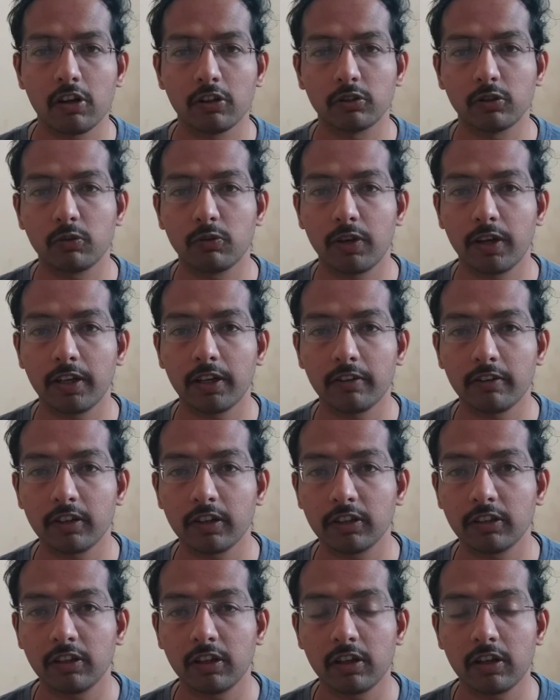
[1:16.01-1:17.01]
So
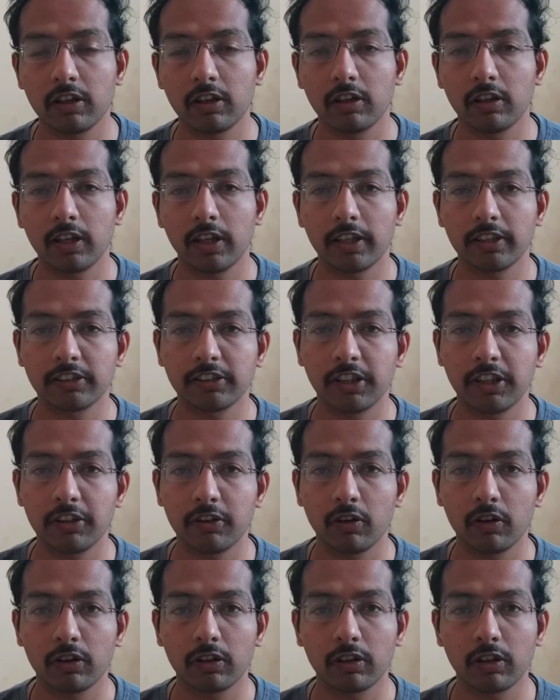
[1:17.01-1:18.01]
whenever let's say
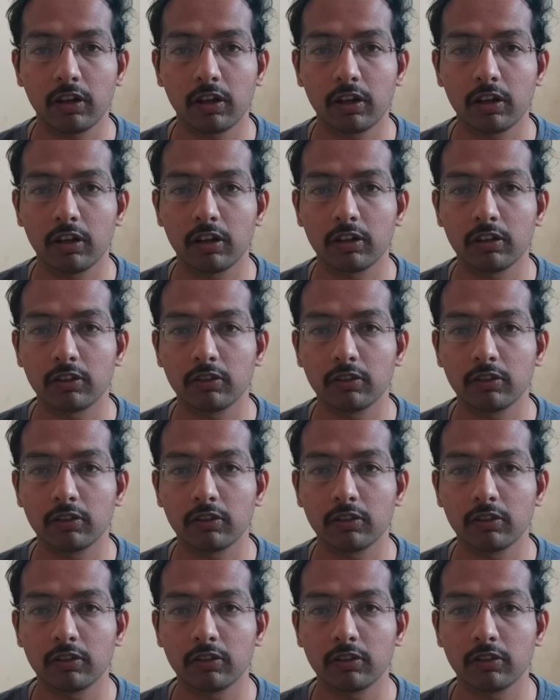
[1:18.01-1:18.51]
your